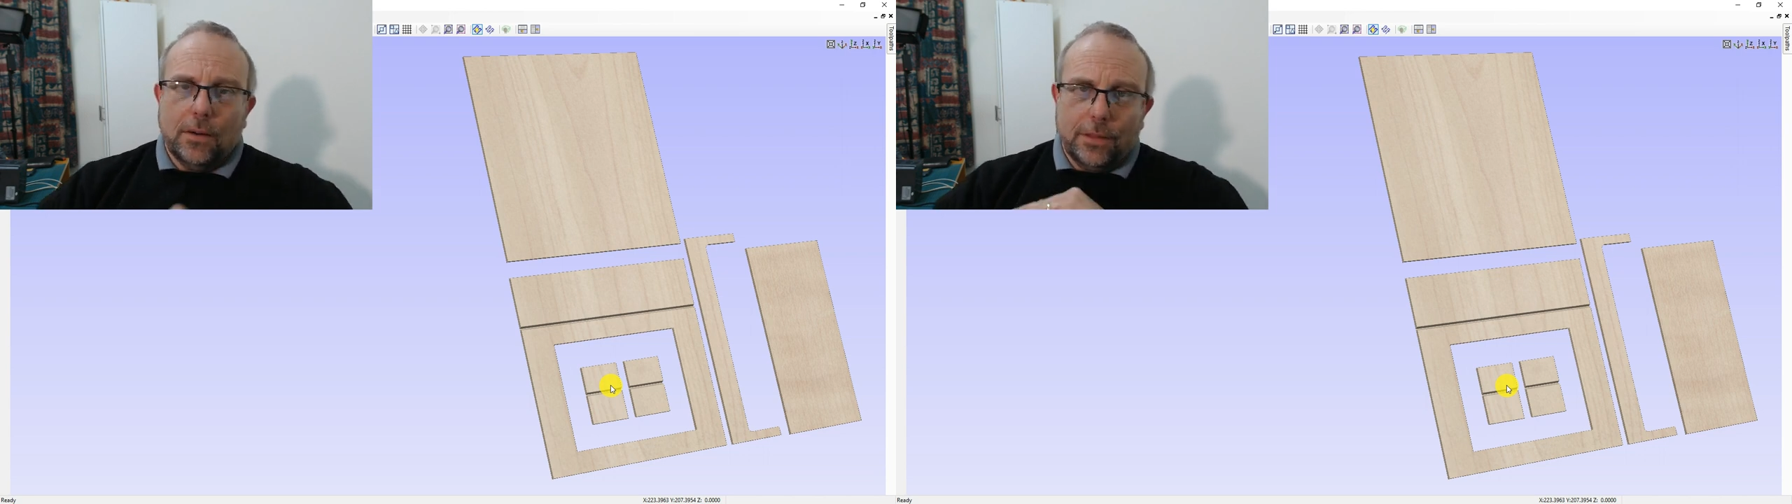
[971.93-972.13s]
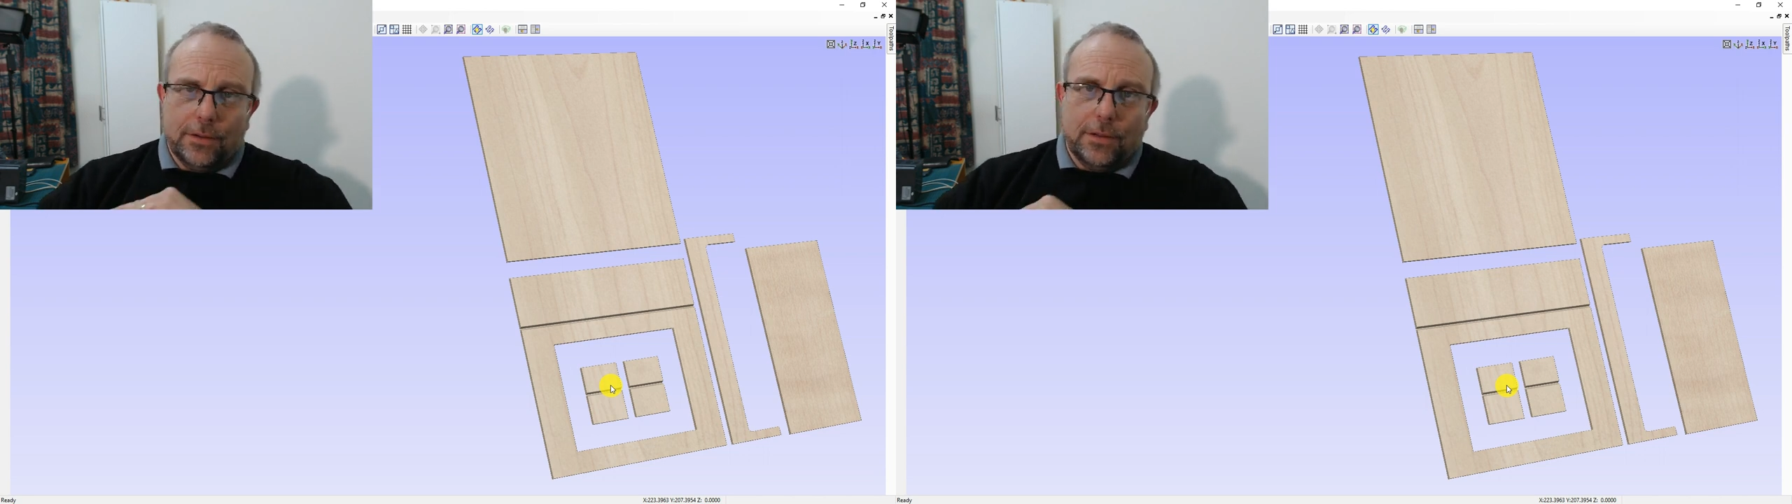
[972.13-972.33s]

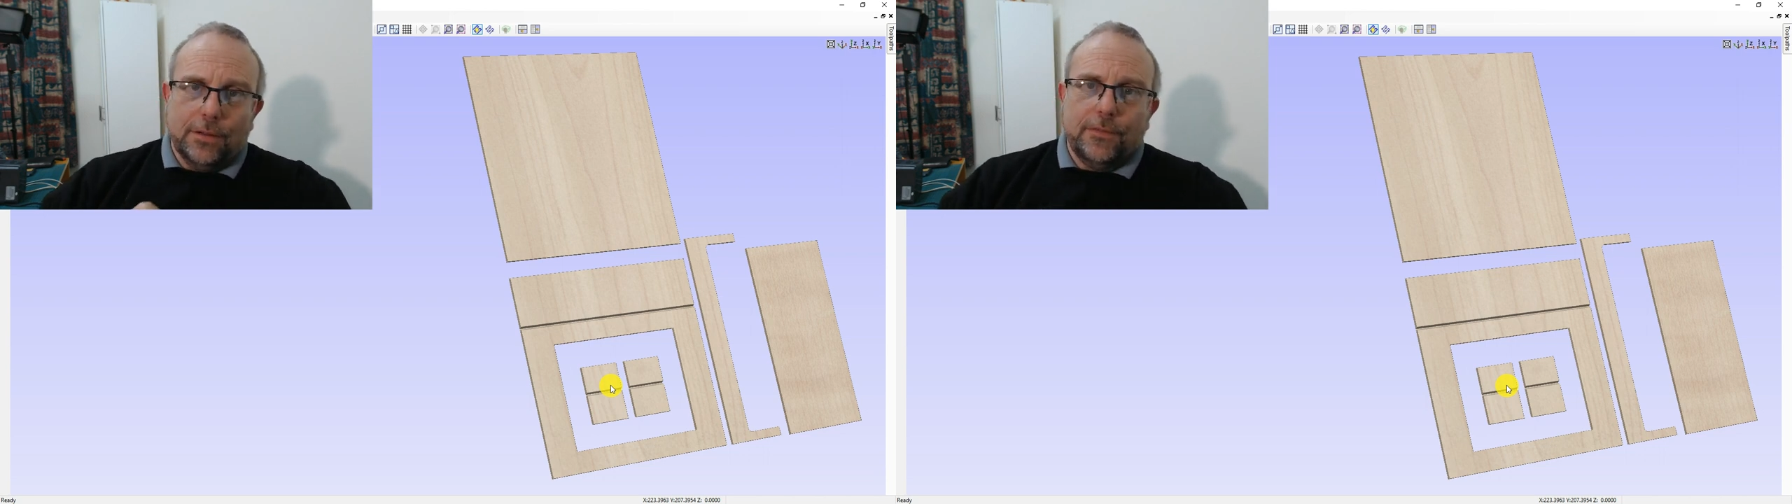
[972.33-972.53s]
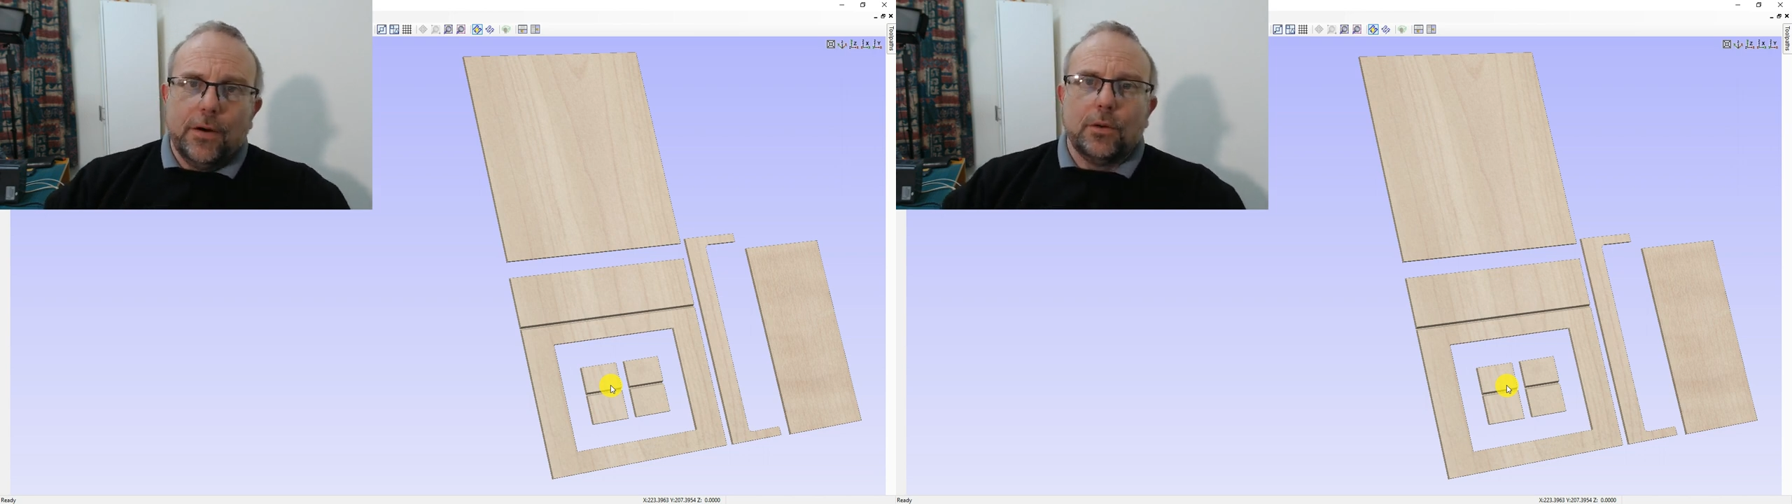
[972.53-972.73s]
on the,
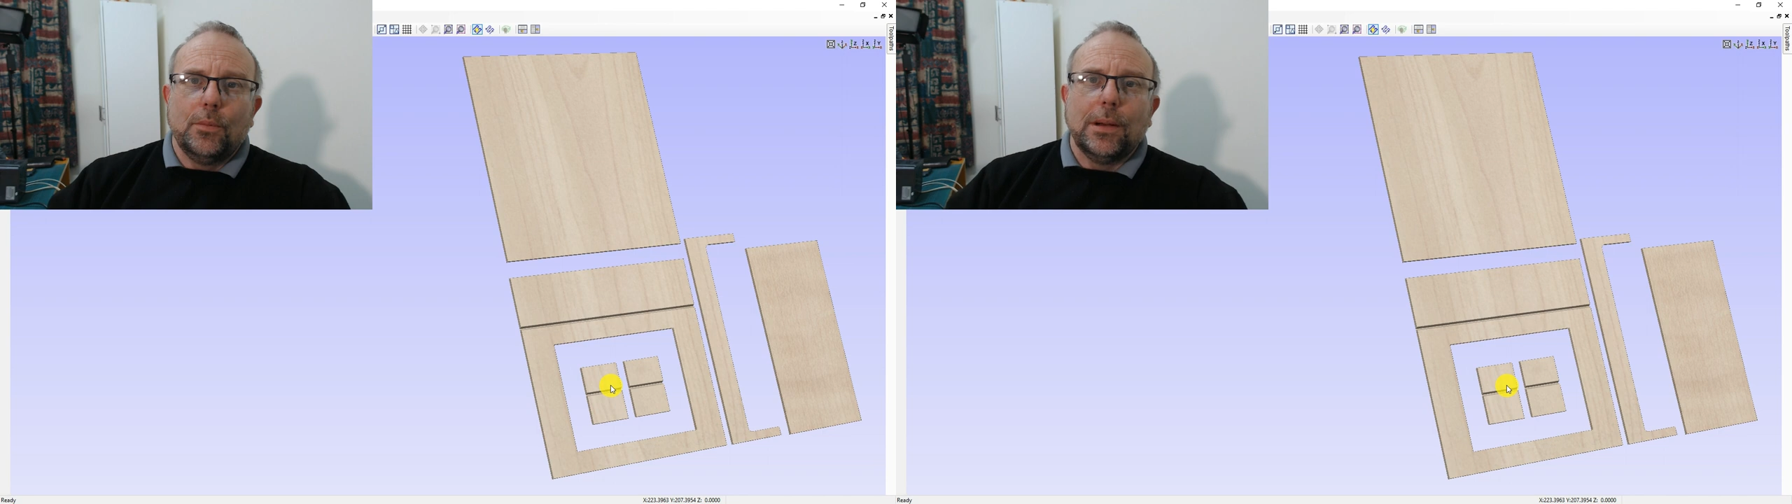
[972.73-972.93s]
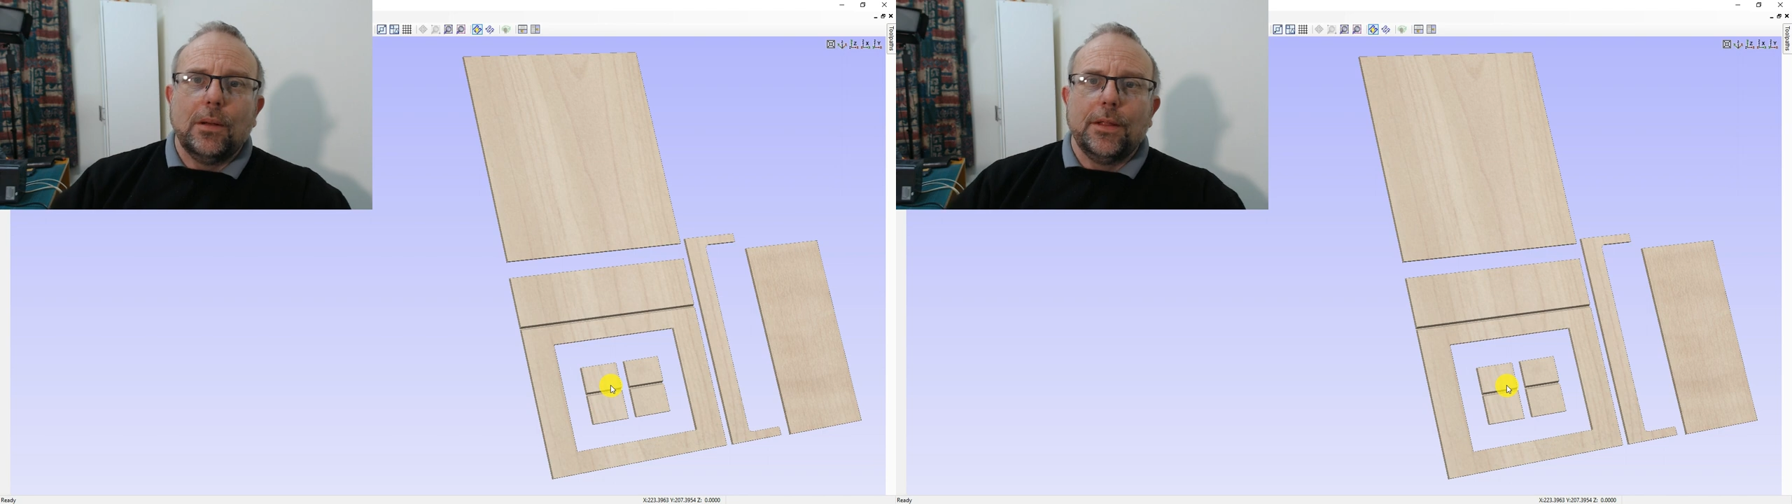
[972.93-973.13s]
the
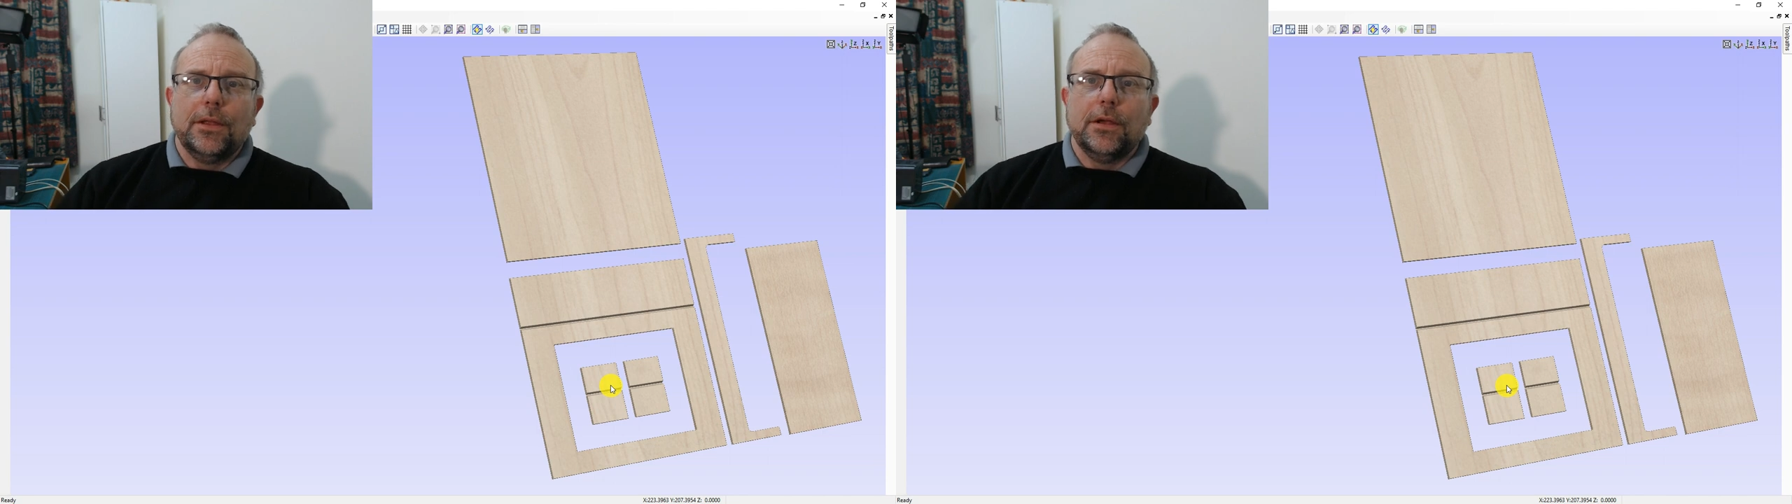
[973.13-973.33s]
final ply